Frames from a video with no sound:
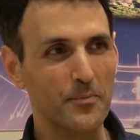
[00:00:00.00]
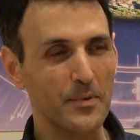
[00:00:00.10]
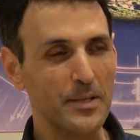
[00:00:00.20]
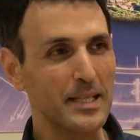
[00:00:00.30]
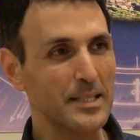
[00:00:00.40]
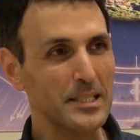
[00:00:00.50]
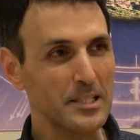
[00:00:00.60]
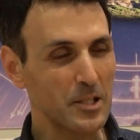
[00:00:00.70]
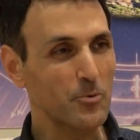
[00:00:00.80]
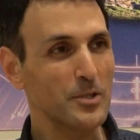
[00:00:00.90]
that
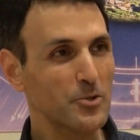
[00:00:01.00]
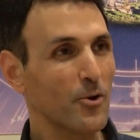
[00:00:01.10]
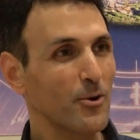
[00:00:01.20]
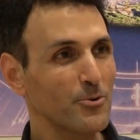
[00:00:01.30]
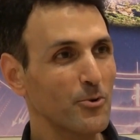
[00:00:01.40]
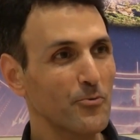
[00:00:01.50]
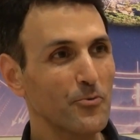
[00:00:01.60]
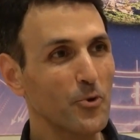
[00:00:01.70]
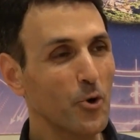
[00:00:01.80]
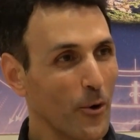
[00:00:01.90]
is the result
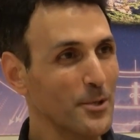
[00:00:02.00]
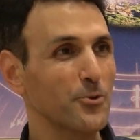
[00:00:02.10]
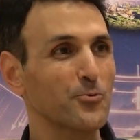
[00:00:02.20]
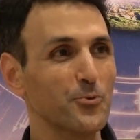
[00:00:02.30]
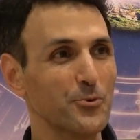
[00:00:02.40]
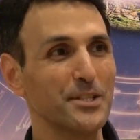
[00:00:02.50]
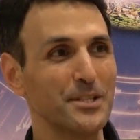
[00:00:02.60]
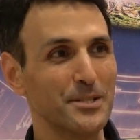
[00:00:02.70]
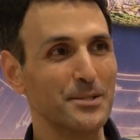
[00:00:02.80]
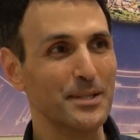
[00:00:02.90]
of going through
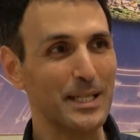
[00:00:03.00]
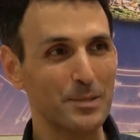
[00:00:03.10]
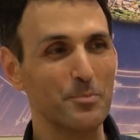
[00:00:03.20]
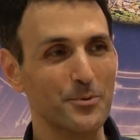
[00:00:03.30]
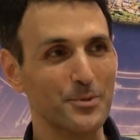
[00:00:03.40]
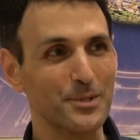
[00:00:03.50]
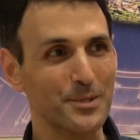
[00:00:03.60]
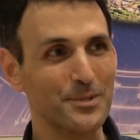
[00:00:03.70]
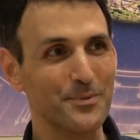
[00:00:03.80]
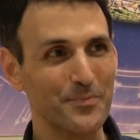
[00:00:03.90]
these
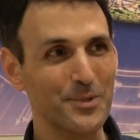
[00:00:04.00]
experiences,